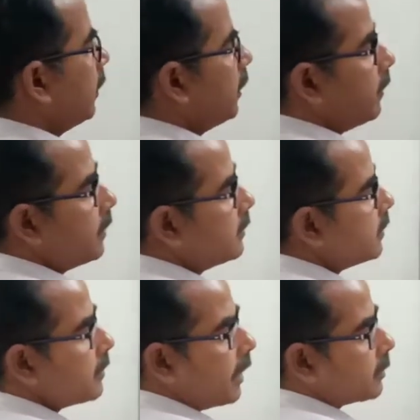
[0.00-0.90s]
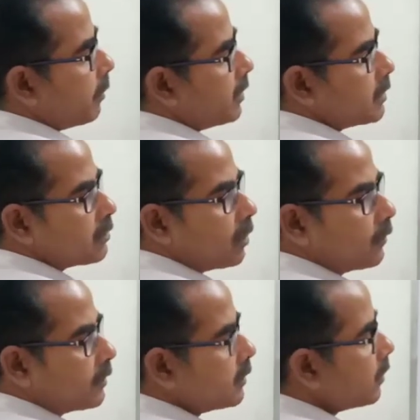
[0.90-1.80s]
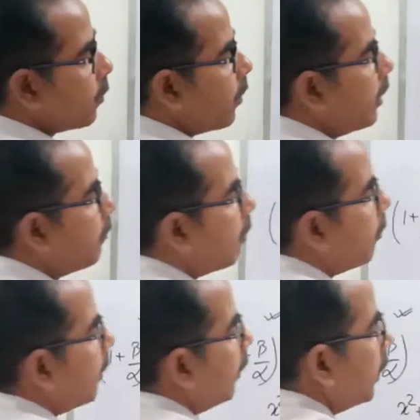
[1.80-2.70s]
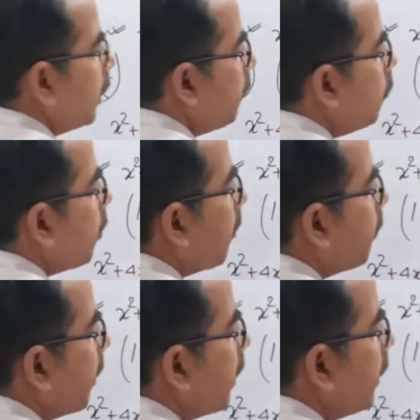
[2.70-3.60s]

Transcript: this is the expressions or this is the quadratic polynomial. If you compare